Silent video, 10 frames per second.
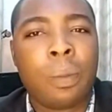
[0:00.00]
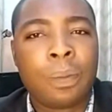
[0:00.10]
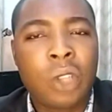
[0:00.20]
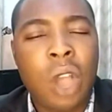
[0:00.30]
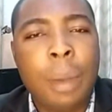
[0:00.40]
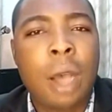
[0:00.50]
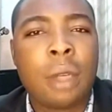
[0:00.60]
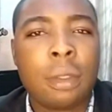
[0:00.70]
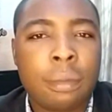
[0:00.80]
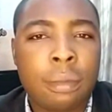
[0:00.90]
Come on.
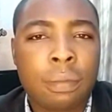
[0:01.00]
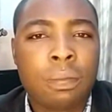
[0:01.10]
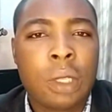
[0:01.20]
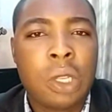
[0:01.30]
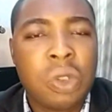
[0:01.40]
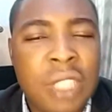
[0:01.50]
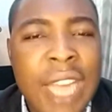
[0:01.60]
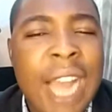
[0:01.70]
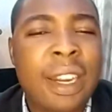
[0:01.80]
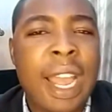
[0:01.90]
You
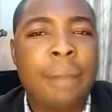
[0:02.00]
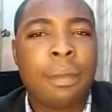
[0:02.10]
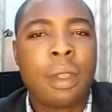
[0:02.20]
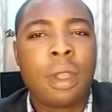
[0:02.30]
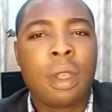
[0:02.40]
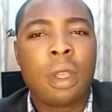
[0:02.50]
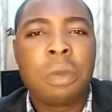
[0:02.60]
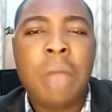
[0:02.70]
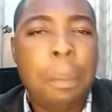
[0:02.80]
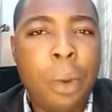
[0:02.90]
tell them.
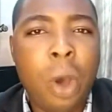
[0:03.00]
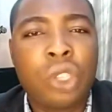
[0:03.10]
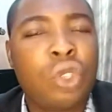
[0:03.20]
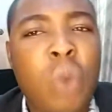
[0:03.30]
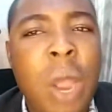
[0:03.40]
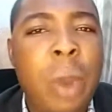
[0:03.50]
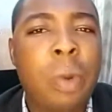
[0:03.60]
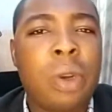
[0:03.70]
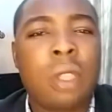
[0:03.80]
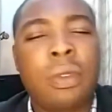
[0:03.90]
You're bold. You do away with
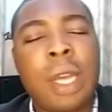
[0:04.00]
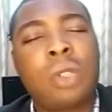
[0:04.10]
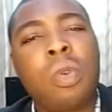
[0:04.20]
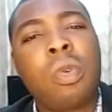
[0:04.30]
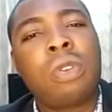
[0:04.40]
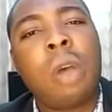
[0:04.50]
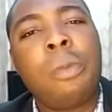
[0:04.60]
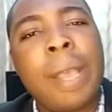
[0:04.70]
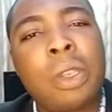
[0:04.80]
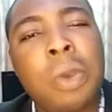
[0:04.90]
those friends who will not
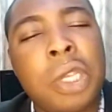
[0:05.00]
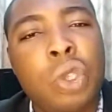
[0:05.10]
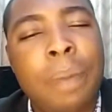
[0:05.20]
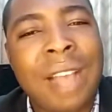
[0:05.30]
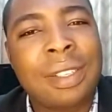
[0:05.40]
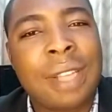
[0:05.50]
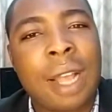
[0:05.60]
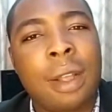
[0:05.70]
make you a superstar.